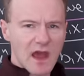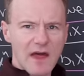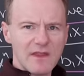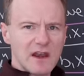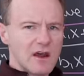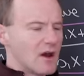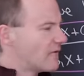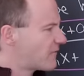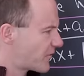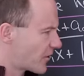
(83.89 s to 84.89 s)
And then
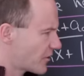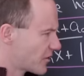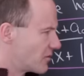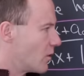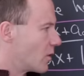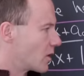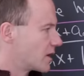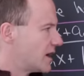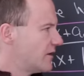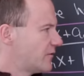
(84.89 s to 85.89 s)

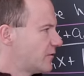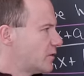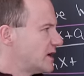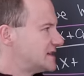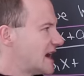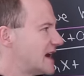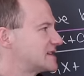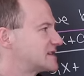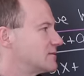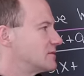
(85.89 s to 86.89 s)
furthermore, if we take
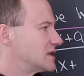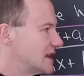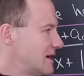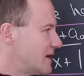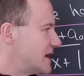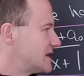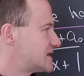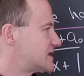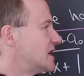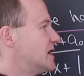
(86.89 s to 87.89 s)
some
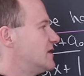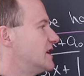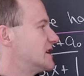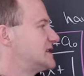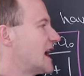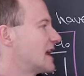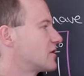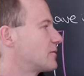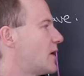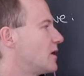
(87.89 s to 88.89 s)
limits, the
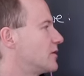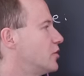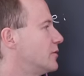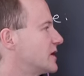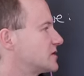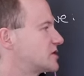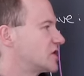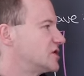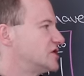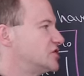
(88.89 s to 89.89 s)
Taylor polynomial
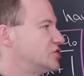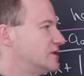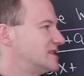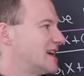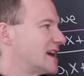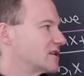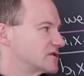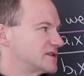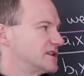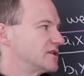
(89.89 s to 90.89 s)
turns into a
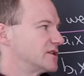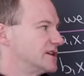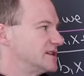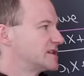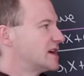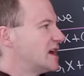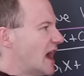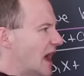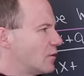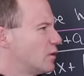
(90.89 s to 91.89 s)
Taylor series.
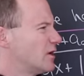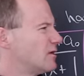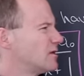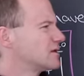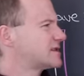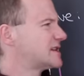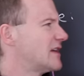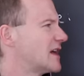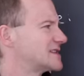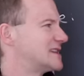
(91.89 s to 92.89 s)
And we'll say
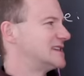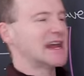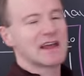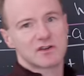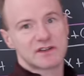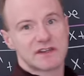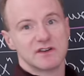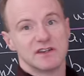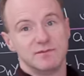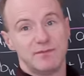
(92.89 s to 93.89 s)
that's the Taylor
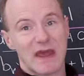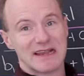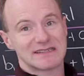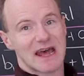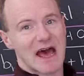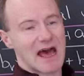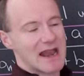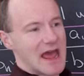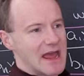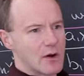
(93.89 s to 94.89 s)
series based at
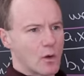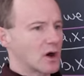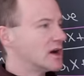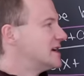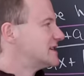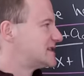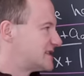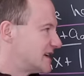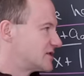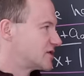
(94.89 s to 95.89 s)
A or
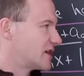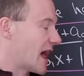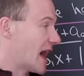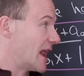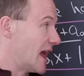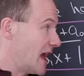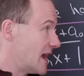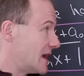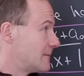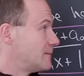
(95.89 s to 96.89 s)
centered at
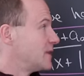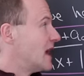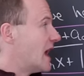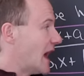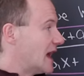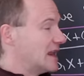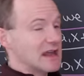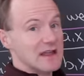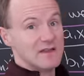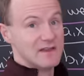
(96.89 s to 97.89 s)
A. And
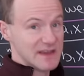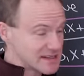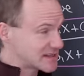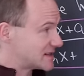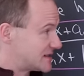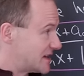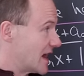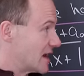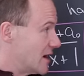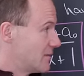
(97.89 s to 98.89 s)
in this
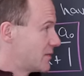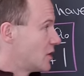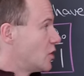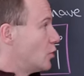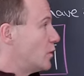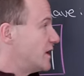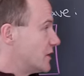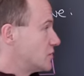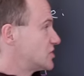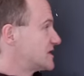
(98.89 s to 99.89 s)
setup, we
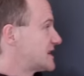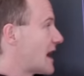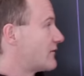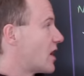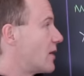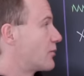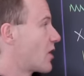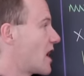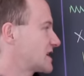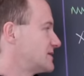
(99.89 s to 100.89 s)
don't just have
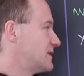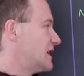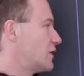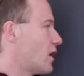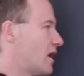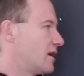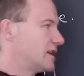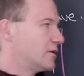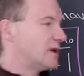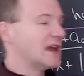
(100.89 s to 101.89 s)
approximate
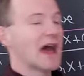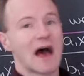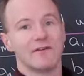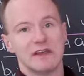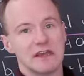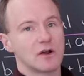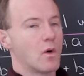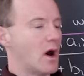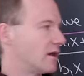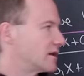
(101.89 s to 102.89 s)
equality, we have
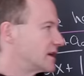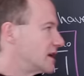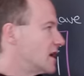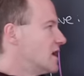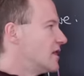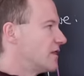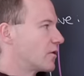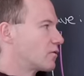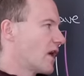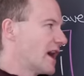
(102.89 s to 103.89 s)
equality the
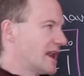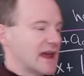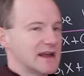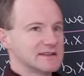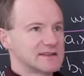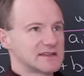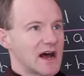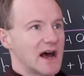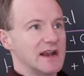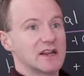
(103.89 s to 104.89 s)
right-hand
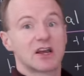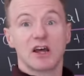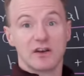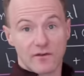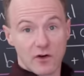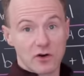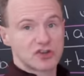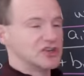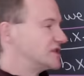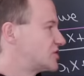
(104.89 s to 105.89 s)
side
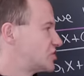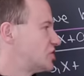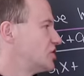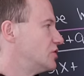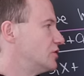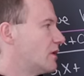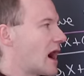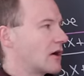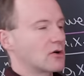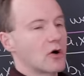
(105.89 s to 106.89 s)
converges to
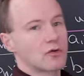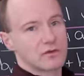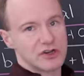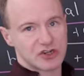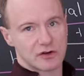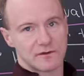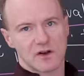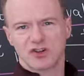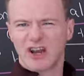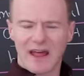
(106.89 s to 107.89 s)
our original
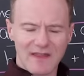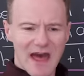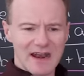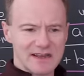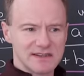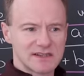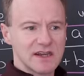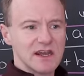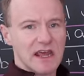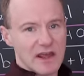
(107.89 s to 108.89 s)
function, and that is
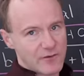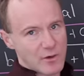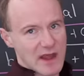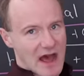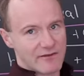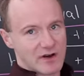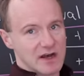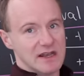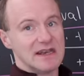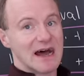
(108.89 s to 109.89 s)
if we have
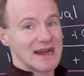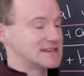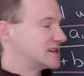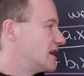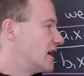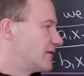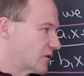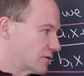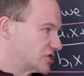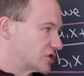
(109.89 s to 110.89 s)
a nice enough
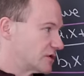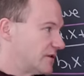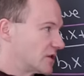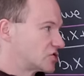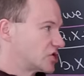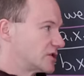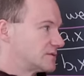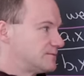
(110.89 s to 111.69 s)
original function.